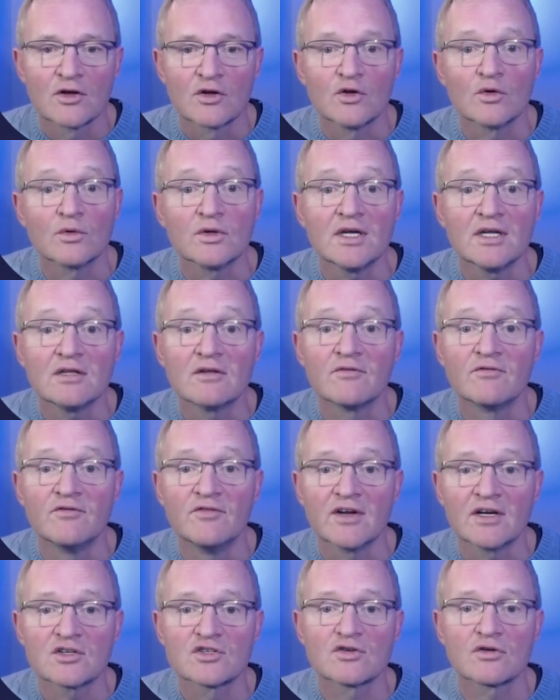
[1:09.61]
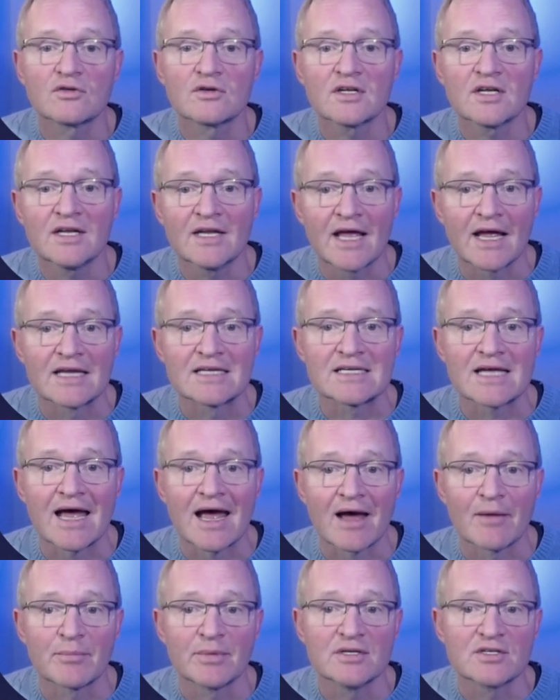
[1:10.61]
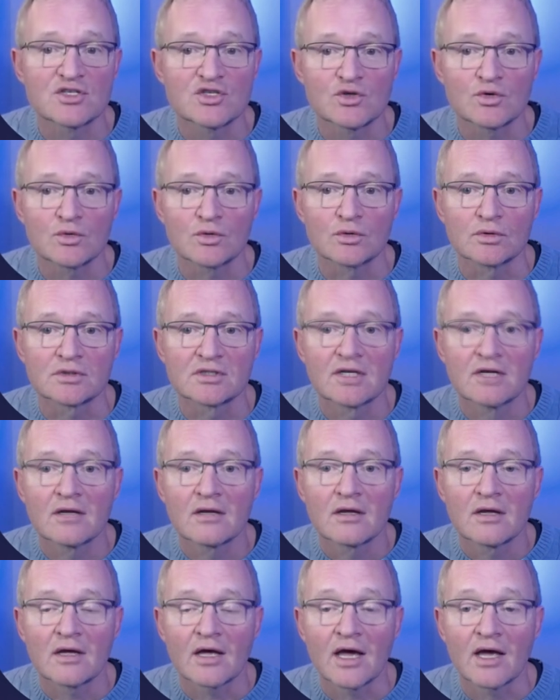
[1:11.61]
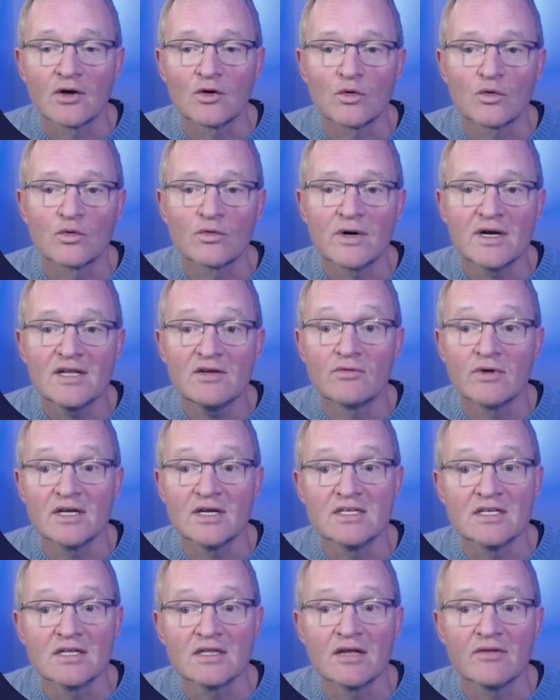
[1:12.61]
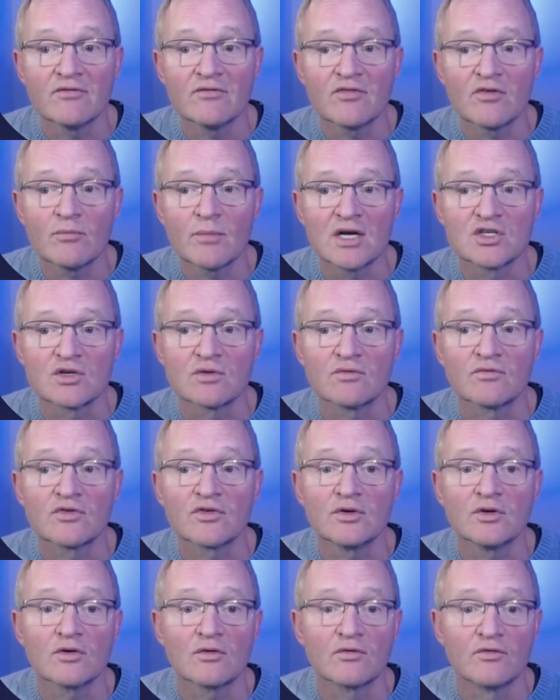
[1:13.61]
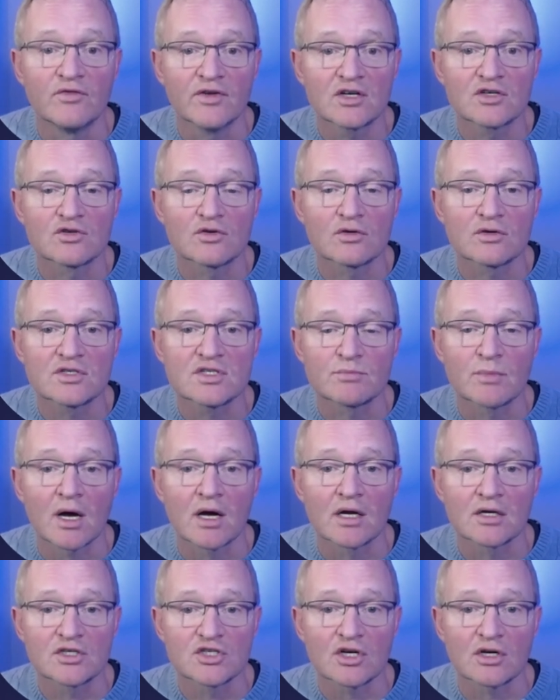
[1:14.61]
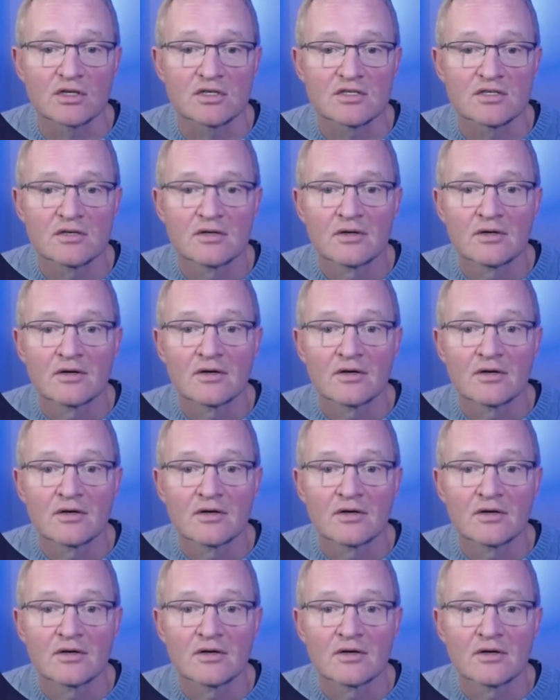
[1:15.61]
You'll need the Victron Connect app installed and already reading the information from your Victron Smart Shunt.